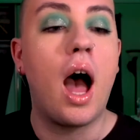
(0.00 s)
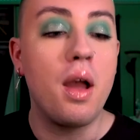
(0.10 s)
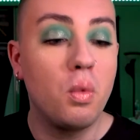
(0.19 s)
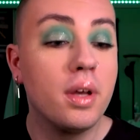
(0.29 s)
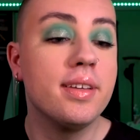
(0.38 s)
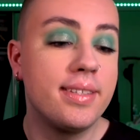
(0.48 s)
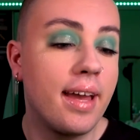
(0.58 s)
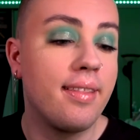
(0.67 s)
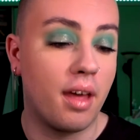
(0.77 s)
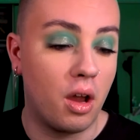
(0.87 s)
I will
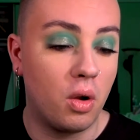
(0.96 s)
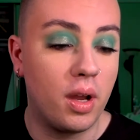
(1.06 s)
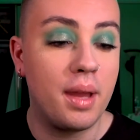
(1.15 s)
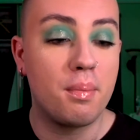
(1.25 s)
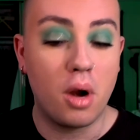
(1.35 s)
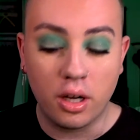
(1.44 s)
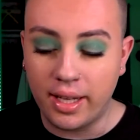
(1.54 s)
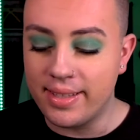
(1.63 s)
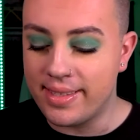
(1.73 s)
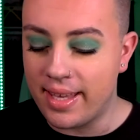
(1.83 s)
say though, it
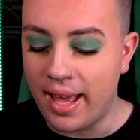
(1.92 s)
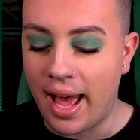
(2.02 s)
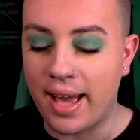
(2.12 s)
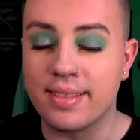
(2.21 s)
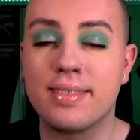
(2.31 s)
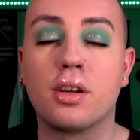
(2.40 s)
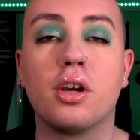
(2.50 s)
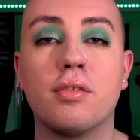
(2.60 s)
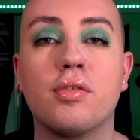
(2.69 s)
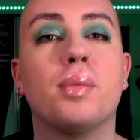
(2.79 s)
markets it as
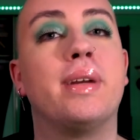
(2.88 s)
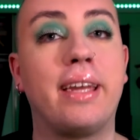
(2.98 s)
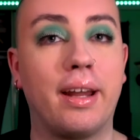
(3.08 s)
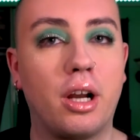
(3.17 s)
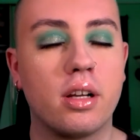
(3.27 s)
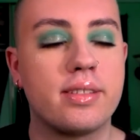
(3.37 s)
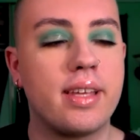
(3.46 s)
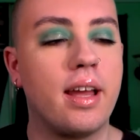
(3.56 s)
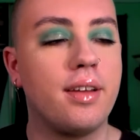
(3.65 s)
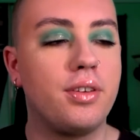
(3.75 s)
good for beginners.
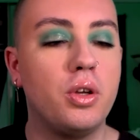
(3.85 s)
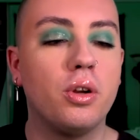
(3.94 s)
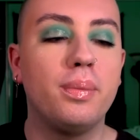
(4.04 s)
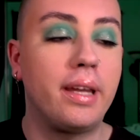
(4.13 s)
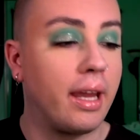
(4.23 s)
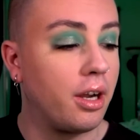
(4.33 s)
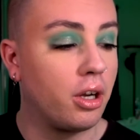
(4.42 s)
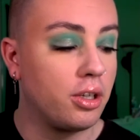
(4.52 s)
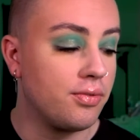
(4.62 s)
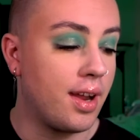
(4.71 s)
And if you're a beginner
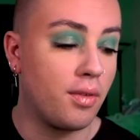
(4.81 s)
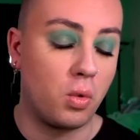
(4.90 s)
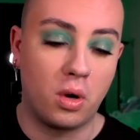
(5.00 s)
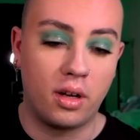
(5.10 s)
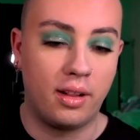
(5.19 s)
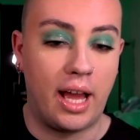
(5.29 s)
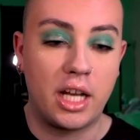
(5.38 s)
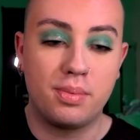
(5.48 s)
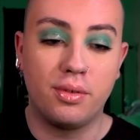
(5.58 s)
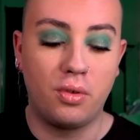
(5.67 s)
and you've never worn a
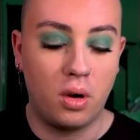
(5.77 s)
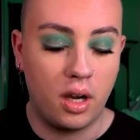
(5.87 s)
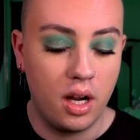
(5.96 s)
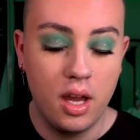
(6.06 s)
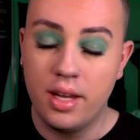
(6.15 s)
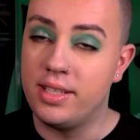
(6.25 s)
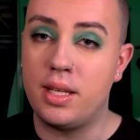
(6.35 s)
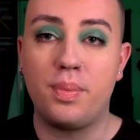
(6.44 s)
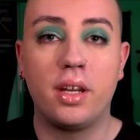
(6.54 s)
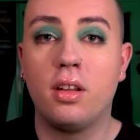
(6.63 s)
lash before,
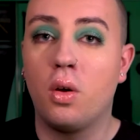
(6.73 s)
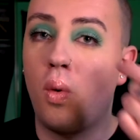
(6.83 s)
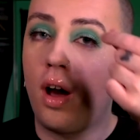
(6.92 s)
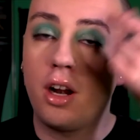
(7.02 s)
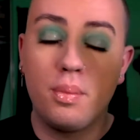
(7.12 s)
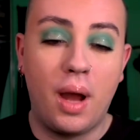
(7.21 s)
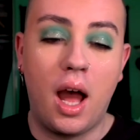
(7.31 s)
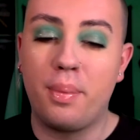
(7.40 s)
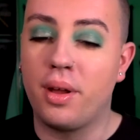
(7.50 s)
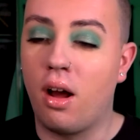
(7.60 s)
dip it in the water,
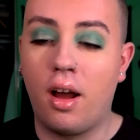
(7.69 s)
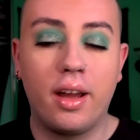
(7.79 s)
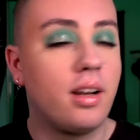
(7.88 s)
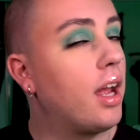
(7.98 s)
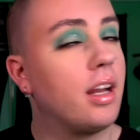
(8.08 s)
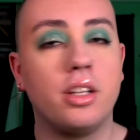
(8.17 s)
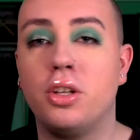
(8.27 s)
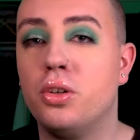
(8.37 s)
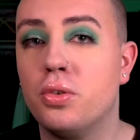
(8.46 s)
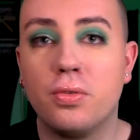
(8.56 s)
pop it on, and
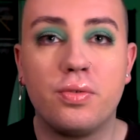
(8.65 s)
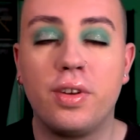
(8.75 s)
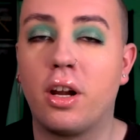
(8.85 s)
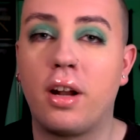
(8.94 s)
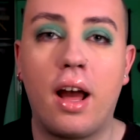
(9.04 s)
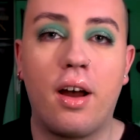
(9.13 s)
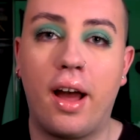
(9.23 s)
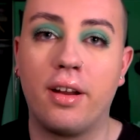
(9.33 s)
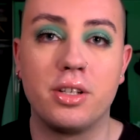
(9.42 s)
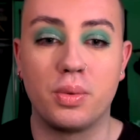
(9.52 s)
you've figured out
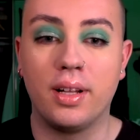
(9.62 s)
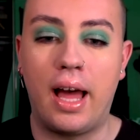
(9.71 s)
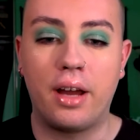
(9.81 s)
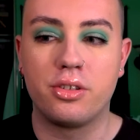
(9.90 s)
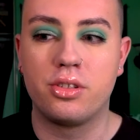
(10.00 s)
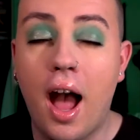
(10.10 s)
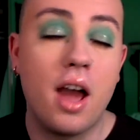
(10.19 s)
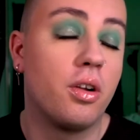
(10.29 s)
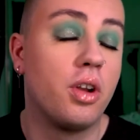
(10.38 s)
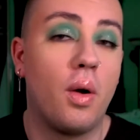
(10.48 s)
how to do a lash. I
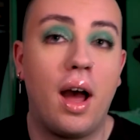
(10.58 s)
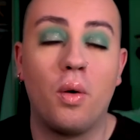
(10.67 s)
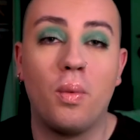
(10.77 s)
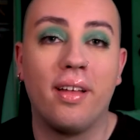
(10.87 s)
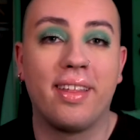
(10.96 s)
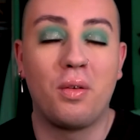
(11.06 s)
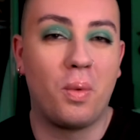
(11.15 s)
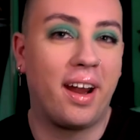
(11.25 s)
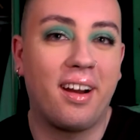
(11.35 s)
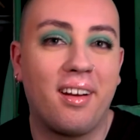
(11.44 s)
don't know how well they
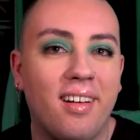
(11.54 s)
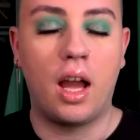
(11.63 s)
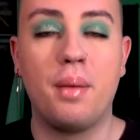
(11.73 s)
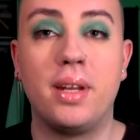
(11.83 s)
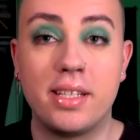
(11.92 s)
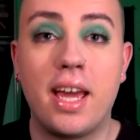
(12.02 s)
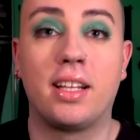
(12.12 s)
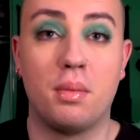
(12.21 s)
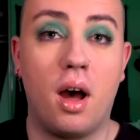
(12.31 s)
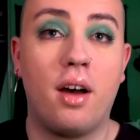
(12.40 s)
wear. I'm gonna take
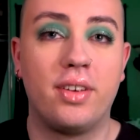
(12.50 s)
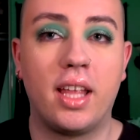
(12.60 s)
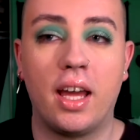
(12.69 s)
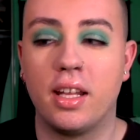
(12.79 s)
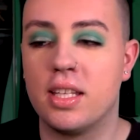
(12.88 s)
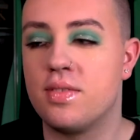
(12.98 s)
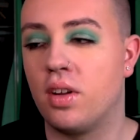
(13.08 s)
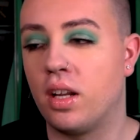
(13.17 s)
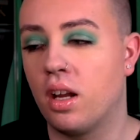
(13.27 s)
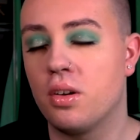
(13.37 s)
them off at the end of this
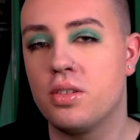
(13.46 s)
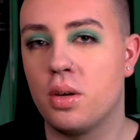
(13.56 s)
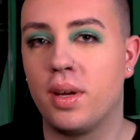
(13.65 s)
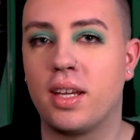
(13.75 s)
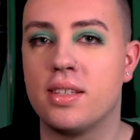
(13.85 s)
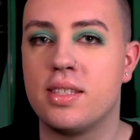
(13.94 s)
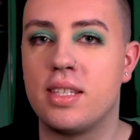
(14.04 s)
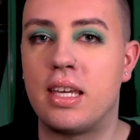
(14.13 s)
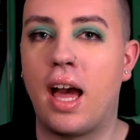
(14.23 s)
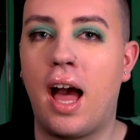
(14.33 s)
video so we can
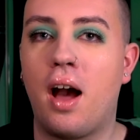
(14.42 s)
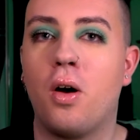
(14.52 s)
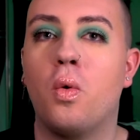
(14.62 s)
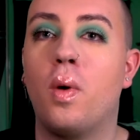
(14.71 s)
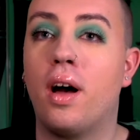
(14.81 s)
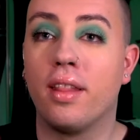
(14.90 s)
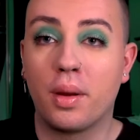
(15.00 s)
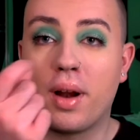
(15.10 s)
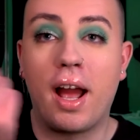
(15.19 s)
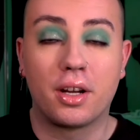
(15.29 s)
see how well they
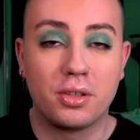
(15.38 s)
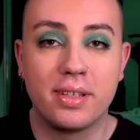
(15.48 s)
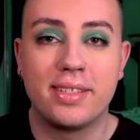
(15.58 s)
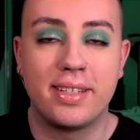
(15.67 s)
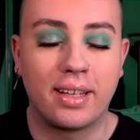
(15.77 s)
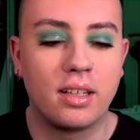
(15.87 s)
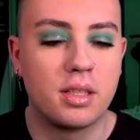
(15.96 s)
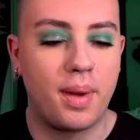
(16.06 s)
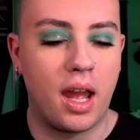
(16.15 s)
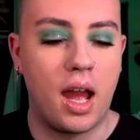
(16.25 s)
were actually sticking to
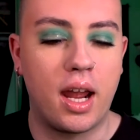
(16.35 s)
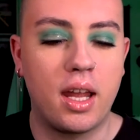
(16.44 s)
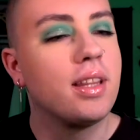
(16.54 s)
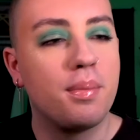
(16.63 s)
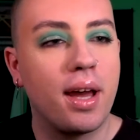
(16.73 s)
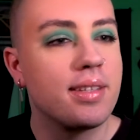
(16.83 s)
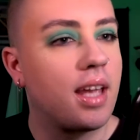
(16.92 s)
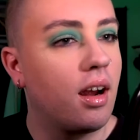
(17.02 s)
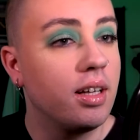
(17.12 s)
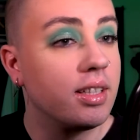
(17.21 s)
my eye. The
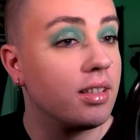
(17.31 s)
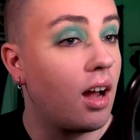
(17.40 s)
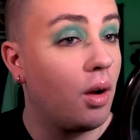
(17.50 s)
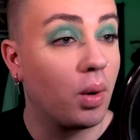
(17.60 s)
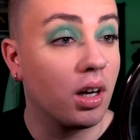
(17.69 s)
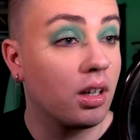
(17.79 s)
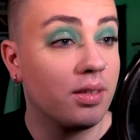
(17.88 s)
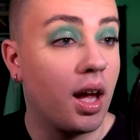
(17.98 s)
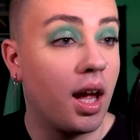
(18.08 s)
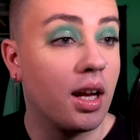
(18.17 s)
mascara did not work,
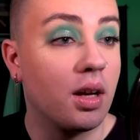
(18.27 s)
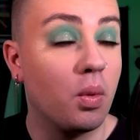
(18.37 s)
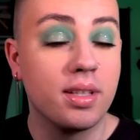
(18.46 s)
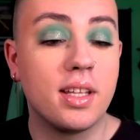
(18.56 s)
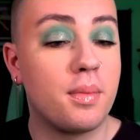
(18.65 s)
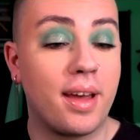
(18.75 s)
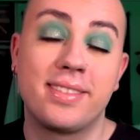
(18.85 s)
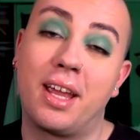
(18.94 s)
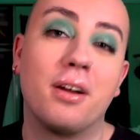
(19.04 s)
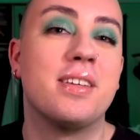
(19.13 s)
and it wasn't the
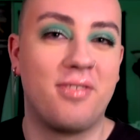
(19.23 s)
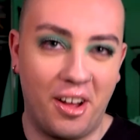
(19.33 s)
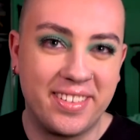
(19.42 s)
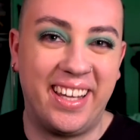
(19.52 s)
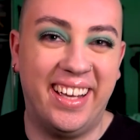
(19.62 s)
mascara's fault.